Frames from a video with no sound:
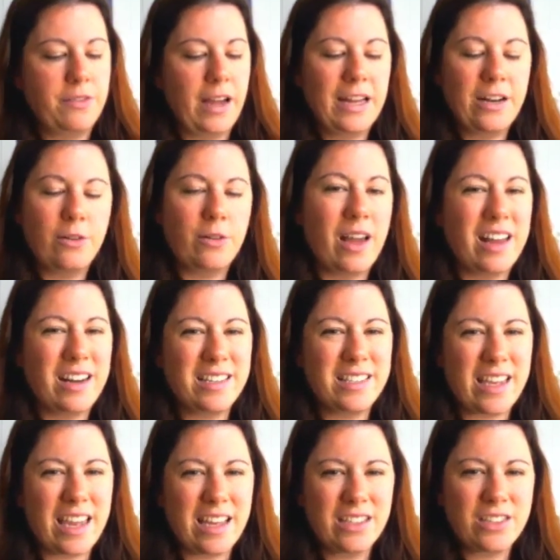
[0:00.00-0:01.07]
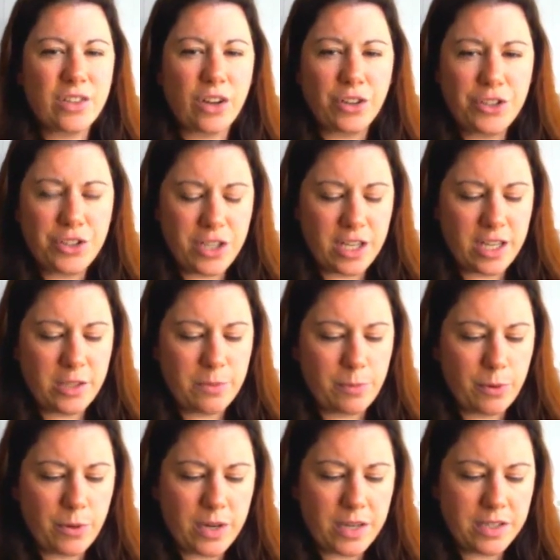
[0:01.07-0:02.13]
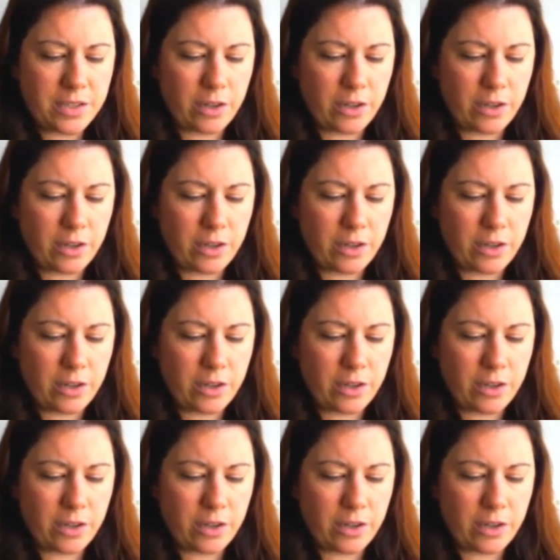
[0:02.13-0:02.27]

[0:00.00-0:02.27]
I don't know how to say it, Sartemis Booties,